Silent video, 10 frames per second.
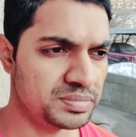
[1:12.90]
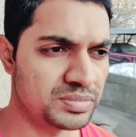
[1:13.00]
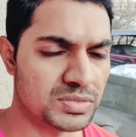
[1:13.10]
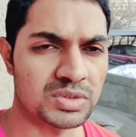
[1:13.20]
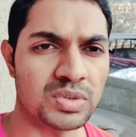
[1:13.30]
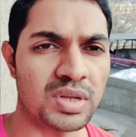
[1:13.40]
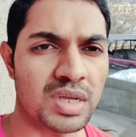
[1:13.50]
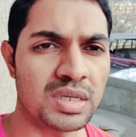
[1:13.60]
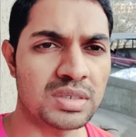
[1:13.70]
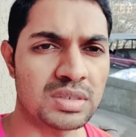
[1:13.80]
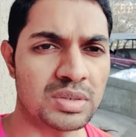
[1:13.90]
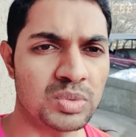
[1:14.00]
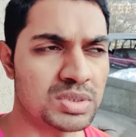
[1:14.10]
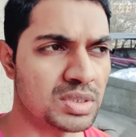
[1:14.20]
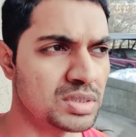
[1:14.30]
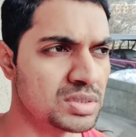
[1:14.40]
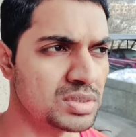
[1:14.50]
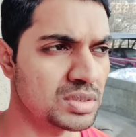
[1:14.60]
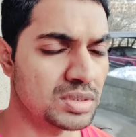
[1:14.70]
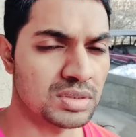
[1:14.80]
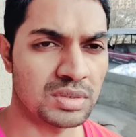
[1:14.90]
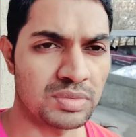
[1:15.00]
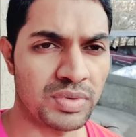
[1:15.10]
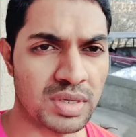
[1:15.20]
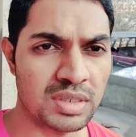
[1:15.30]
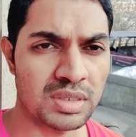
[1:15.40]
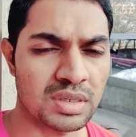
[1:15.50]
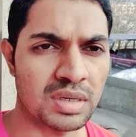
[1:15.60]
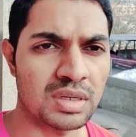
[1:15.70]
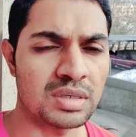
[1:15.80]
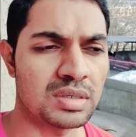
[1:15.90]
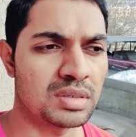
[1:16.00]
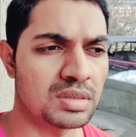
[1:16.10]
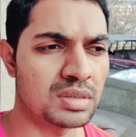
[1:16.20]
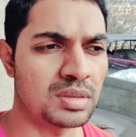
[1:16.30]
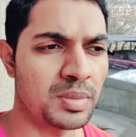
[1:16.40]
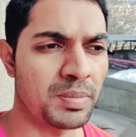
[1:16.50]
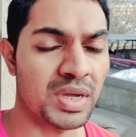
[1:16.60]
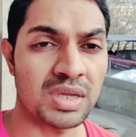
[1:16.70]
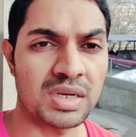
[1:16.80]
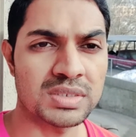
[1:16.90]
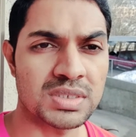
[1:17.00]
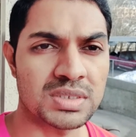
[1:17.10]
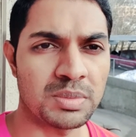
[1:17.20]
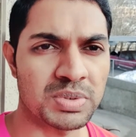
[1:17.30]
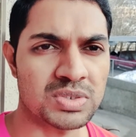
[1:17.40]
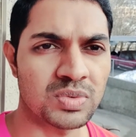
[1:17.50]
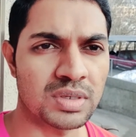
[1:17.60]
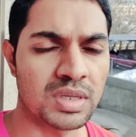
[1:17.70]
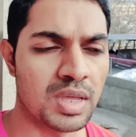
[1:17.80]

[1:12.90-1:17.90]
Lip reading: So the rate do change, vary, and McGill is the cheapest one.